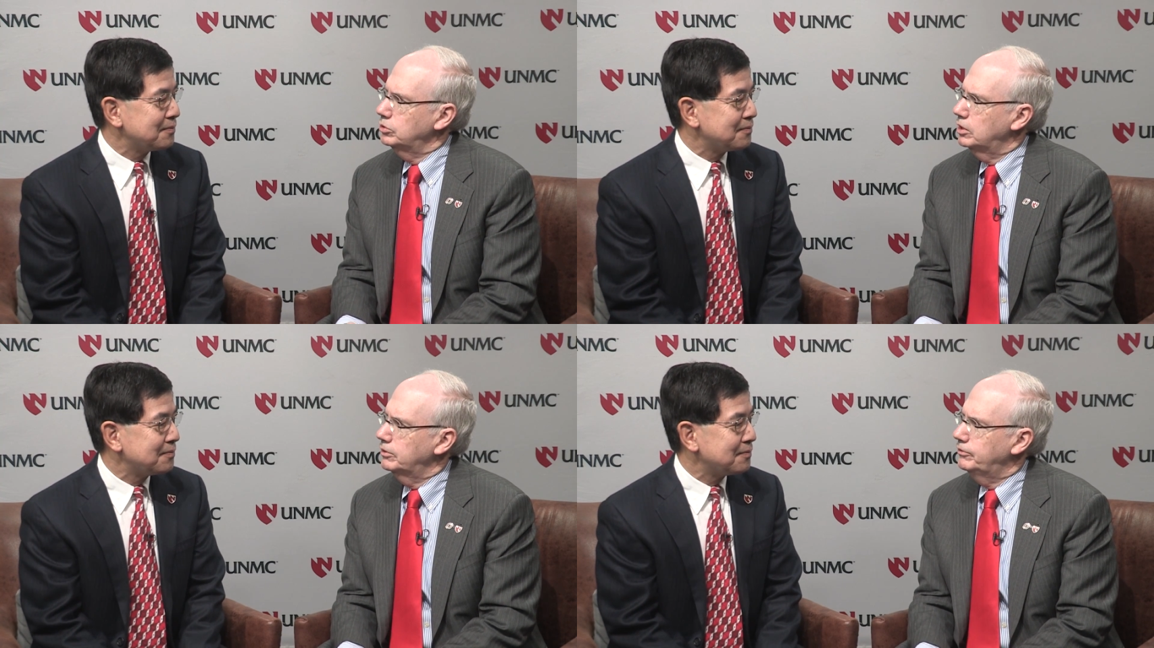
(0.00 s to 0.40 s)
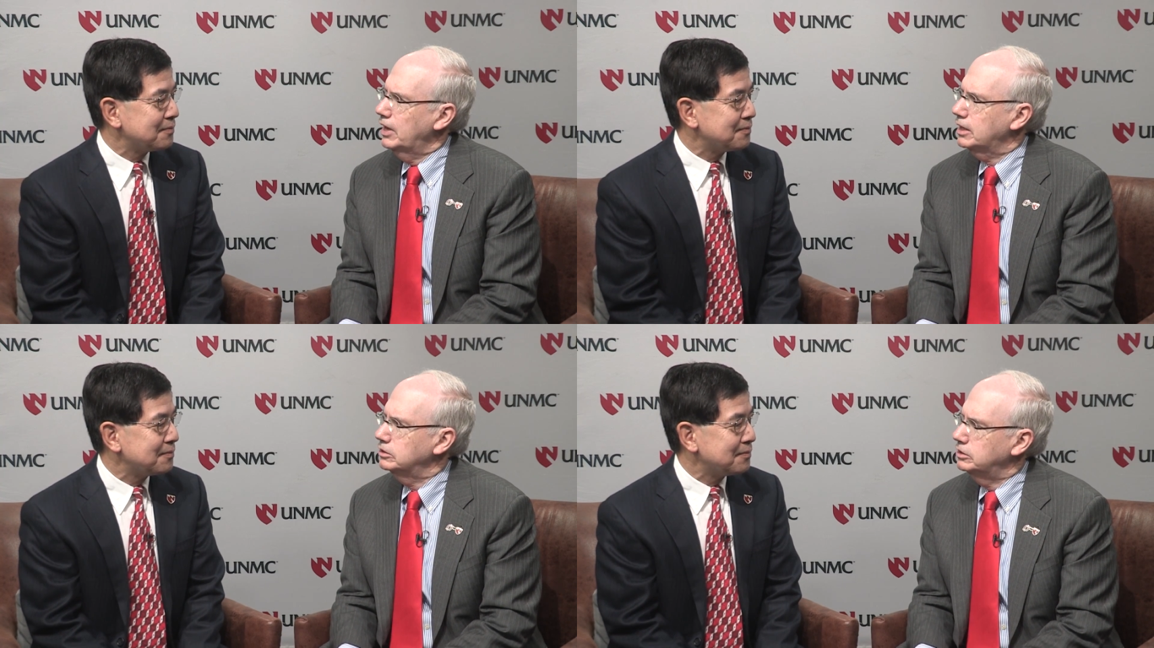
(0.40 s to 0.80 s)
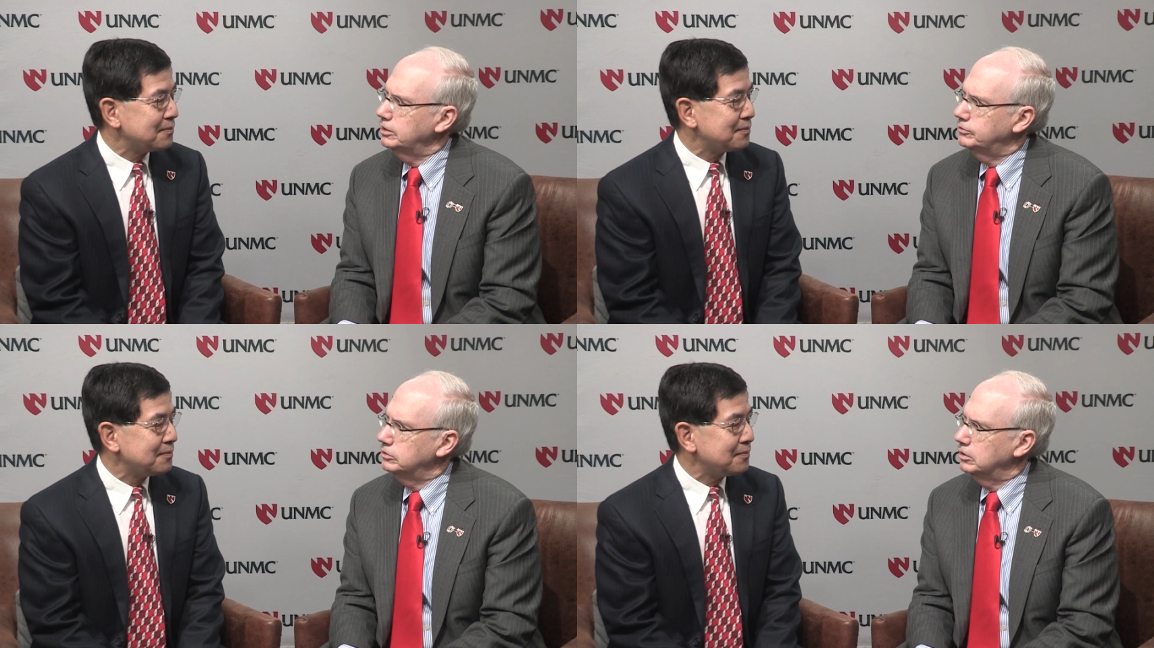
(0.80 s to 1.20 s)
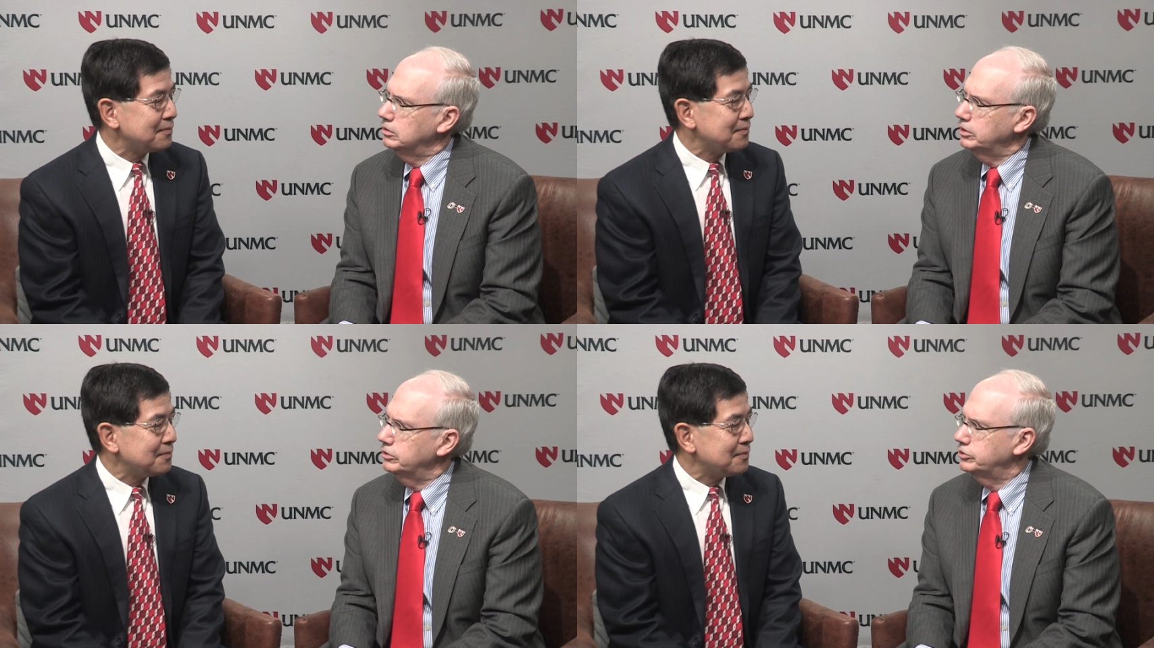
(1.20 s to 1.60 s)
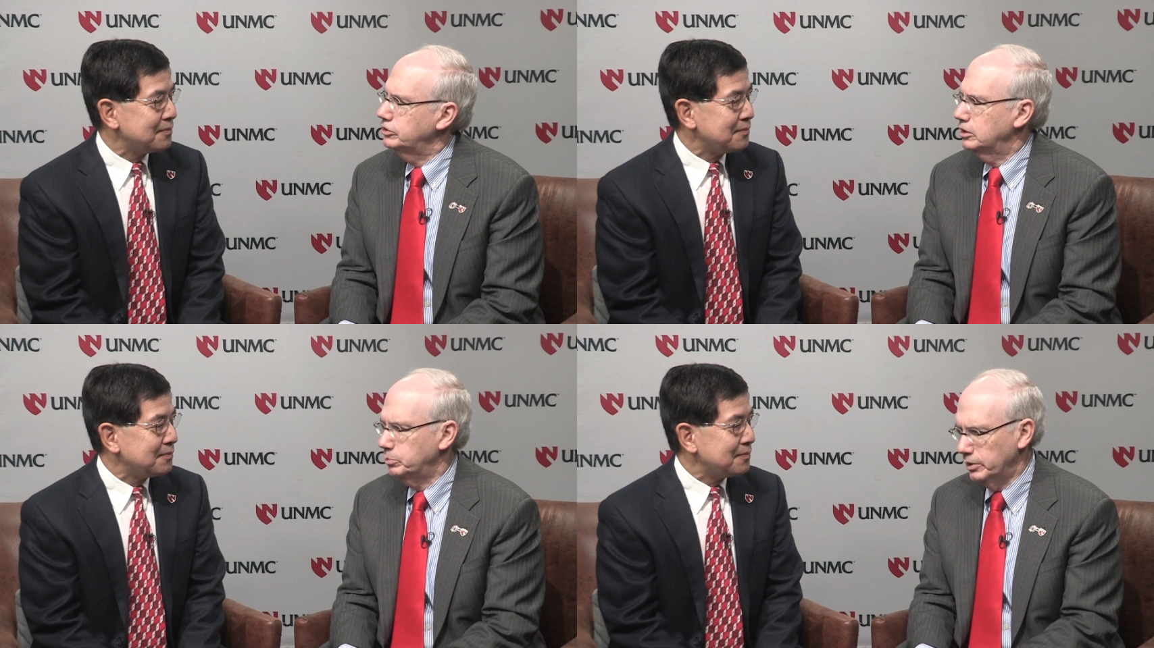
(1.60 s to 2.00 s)
Speaker 1: our faculty for the
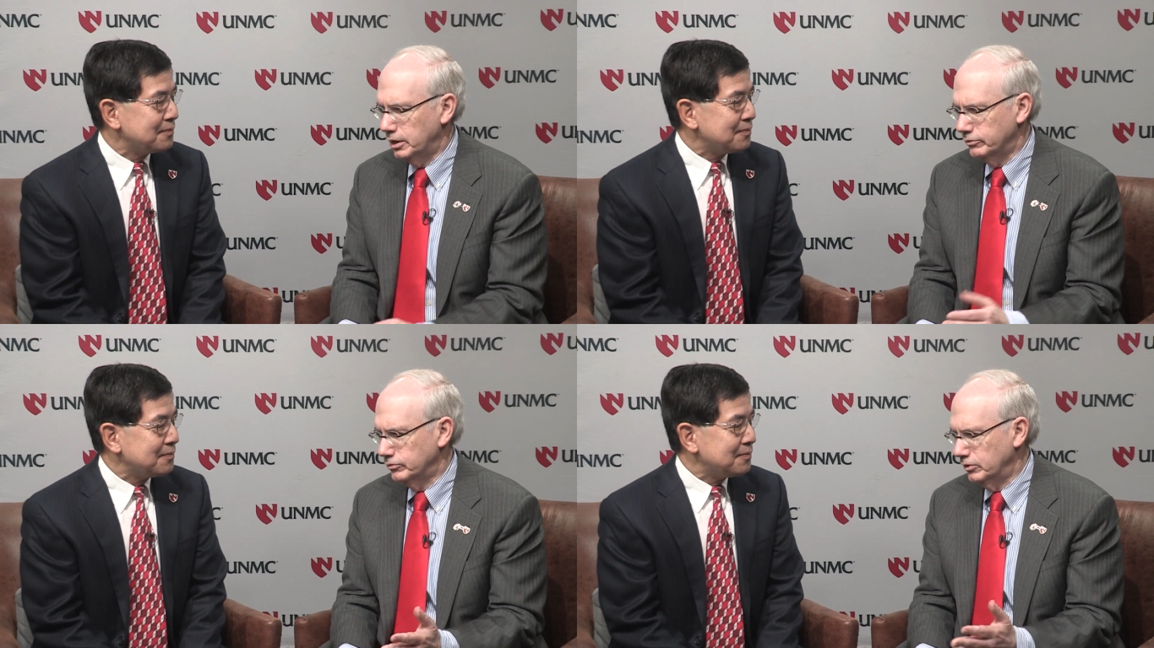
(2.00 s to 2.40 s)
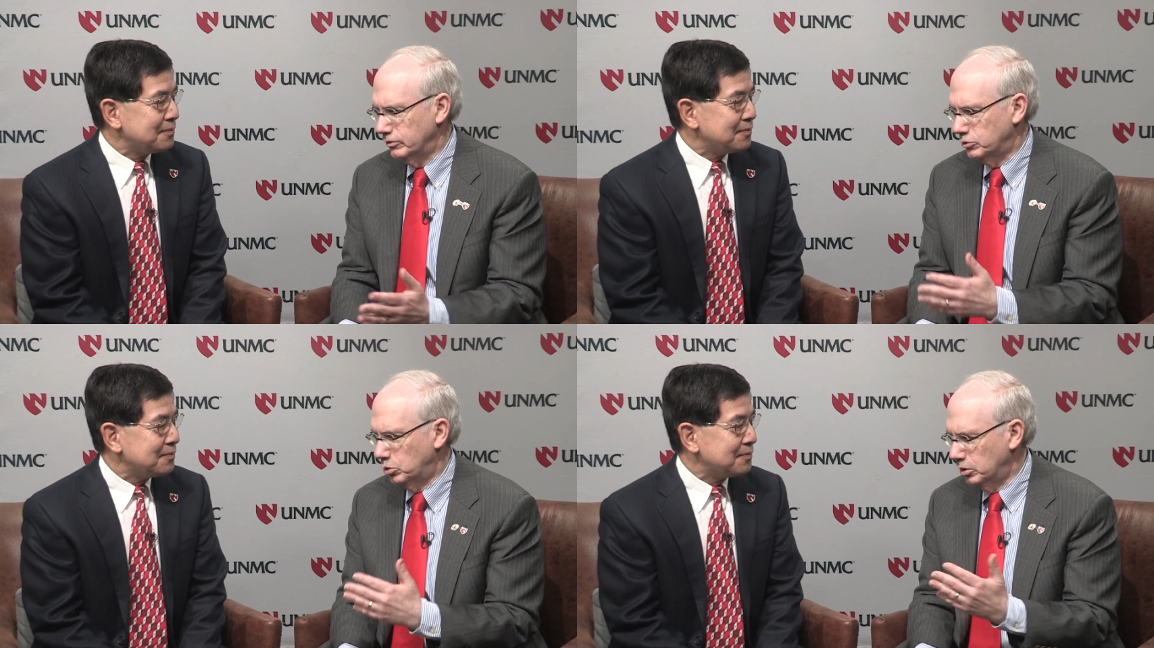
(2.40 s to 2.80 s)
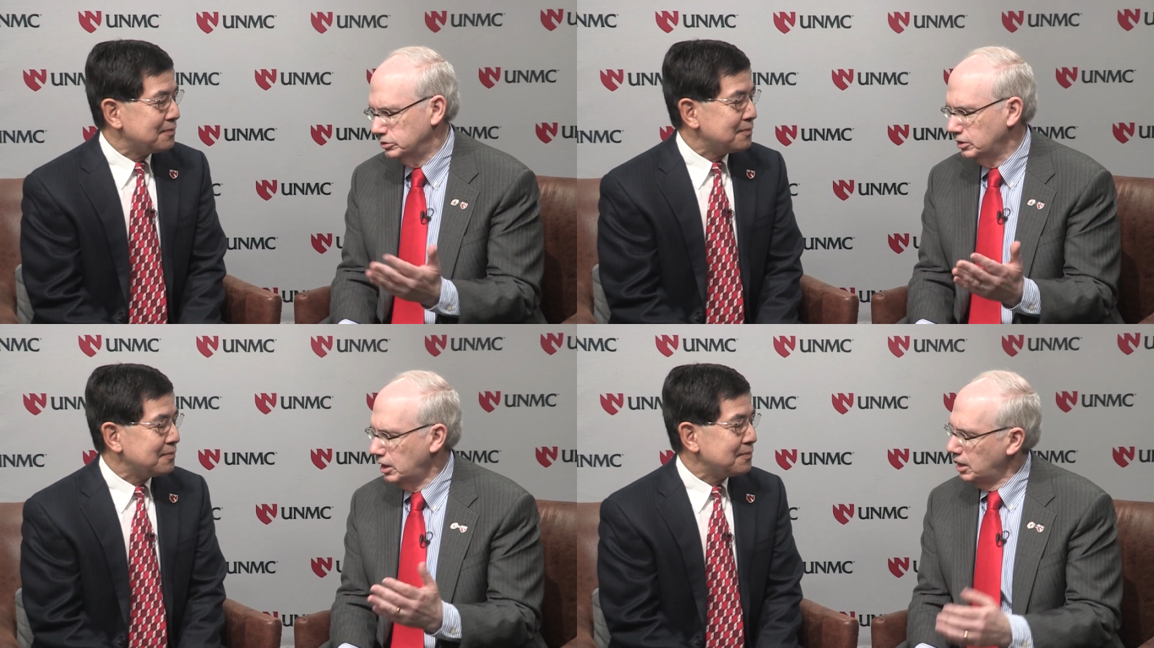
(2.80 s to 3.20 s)
leadership and, of, of course,